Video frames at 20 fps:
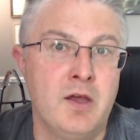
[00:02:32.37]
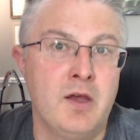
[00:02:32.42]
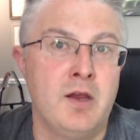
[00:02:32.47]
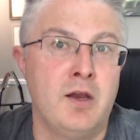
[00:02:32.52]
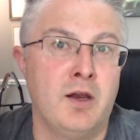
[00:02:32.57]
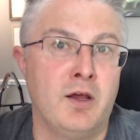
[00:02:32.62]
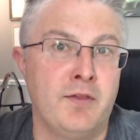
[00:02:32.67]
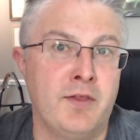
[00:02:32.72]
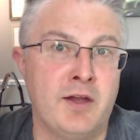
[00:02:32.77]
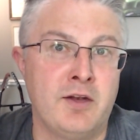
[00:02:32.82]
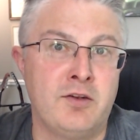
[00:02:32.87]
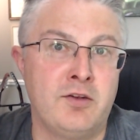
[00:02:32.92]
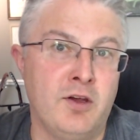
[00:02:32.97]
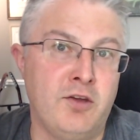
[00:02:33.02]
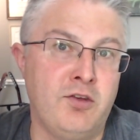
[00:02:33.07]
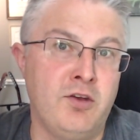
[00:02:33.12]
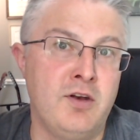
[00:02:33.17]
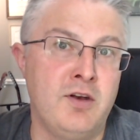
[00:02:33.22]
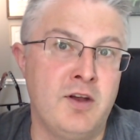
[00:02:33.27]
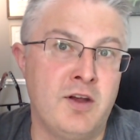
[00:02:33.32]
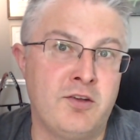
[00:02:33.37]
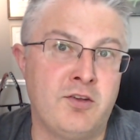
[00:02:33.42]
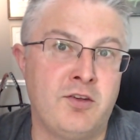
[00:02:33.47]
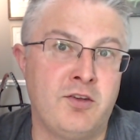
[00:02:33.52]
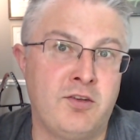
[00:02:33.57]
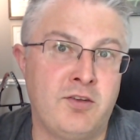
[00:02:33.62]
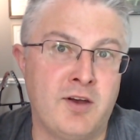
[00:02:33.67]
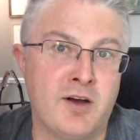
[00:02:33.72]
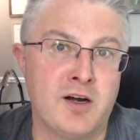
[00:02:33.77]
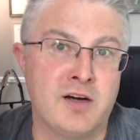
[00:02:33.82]
Now, that doesn't
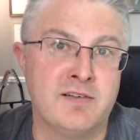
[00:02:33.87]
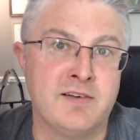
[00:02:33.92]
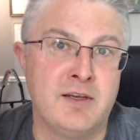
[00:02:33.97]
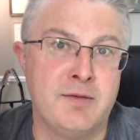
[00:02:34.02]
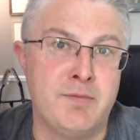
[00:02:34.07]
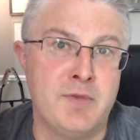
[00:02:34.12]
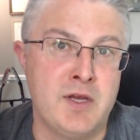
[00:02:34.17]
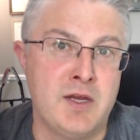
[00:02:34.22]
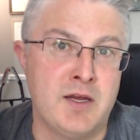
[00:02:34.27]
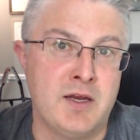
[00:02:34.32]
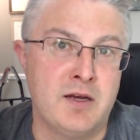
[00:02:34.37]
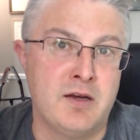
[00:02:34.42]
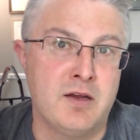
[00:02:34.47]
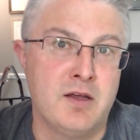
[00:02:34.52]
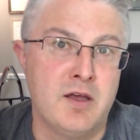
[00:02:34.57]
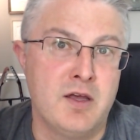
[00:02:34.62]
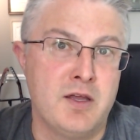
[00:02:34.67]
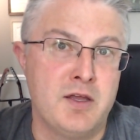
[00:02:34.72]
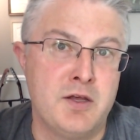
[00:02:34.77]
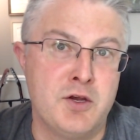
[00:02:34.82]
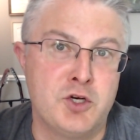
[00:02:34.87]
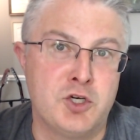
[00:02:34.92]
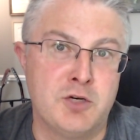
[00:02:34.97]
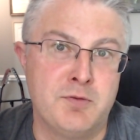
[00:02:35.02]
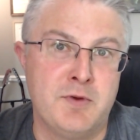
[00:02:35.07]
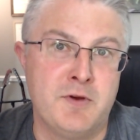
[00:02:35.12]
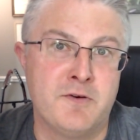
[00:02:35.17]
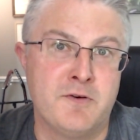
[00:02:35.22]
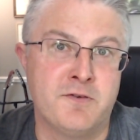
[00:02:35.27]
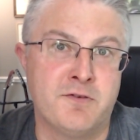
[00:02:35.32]
necessarily mean you should
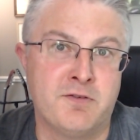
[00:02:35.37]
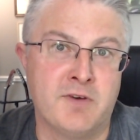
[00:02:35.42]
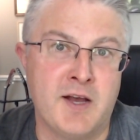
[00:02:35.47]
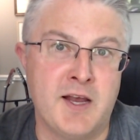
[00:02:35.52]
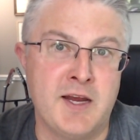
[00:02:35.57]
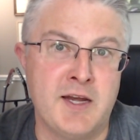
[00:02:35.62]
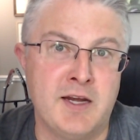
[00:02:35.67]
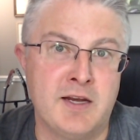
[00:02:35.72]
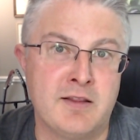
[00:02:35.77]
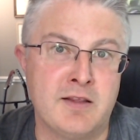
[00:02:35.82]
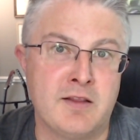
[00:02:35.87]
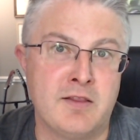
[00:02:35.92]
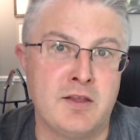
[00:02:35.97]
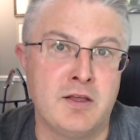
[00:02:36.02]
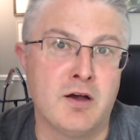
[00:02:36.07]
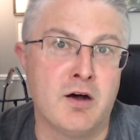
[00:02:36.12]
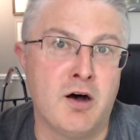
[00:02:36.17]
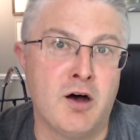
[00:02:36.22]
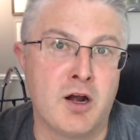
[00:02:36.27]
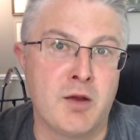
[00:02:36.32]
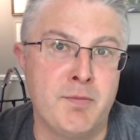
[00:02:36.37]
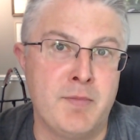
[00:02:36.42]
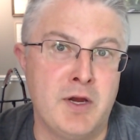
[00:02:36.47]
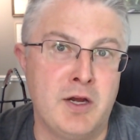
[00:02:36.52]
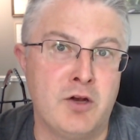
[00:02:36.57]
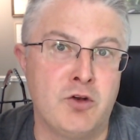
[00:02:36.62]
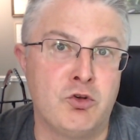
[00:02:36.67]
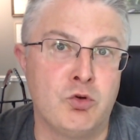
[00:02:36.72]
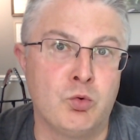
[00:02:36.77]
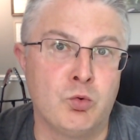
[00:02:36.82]
be frightened that the
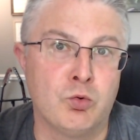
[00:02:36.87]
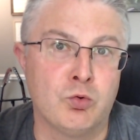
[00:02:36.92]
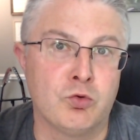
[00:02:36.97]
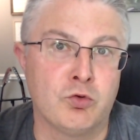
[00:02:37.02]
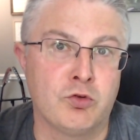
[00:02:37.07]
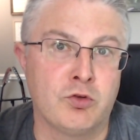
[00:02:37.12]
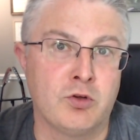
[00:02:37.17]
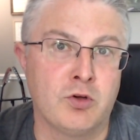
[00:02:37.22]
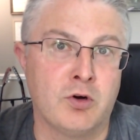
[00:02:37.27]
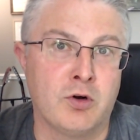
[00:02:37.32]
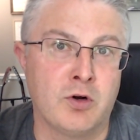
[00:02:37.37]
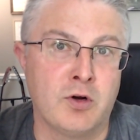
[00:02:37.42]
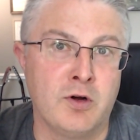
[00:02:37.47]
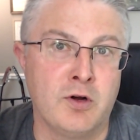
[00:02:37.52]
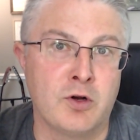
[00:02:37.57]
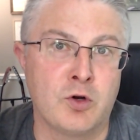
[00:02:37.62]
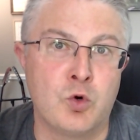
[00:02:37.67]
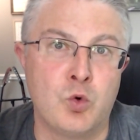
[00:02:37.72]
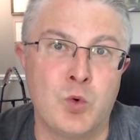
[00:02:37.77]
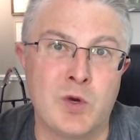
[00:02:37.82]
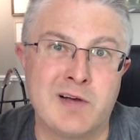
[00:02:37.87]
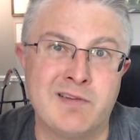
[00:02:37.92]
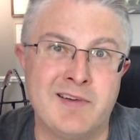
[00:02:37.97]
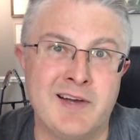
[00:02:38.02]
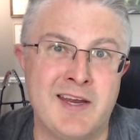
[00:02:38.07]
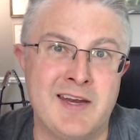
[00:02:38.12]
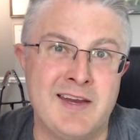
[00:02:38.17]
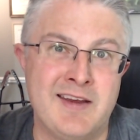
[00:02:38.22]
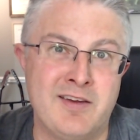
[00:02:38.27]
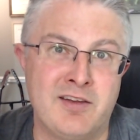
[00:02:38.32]
automated tools are going to quickly
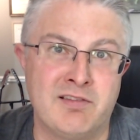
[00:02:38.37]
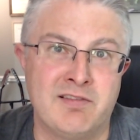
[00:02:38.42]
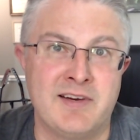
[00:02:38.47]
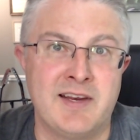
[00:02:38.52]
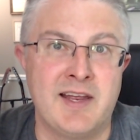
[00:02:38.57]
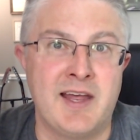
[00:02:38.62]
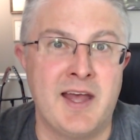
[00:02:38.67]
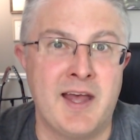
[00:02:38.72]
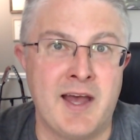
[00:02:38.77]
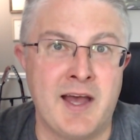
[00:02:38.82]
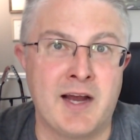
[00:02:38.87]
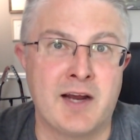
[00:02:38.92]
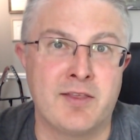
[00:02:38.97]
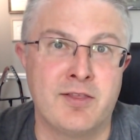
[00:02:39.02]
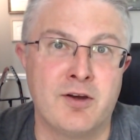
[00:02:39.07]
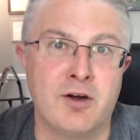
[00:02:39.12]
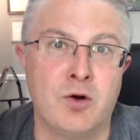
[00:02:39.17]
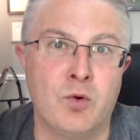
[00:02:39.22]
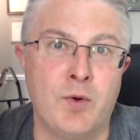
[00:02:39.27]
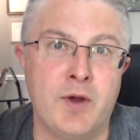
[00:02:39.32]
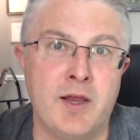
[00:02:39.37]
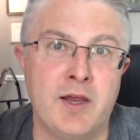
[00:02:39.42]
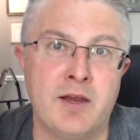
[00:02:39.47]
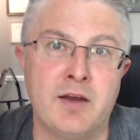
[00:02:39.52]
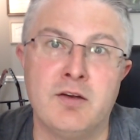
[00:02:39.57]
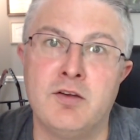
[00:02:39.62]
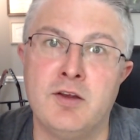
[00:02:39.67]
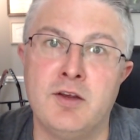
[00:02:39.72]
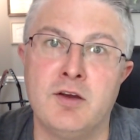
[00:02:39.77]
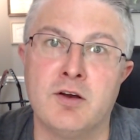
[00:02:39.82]
and easily hack their way
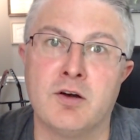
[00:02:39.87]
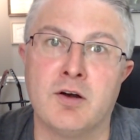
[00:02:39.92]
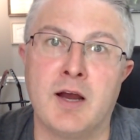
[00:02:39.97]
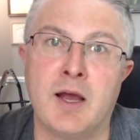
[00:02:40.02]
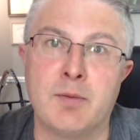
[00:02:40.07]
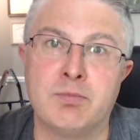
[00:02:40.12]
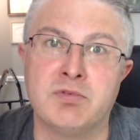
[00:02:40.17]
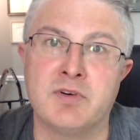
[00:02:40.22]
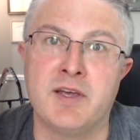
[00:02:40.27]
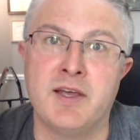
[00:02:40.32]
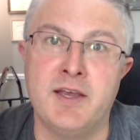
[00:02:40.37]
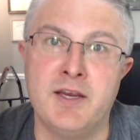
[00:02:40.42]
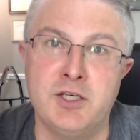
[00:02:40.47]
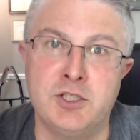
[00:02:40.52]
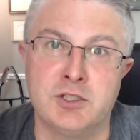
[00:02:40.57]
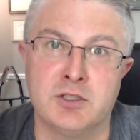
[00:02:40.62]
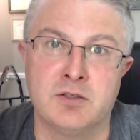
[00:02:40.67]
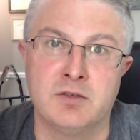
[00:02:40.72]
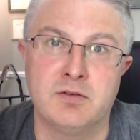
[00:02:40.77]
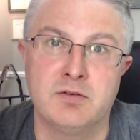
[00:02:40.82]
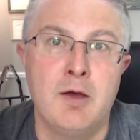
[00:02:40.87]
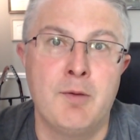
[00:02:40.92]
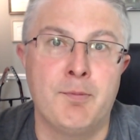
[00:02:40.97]
into your application.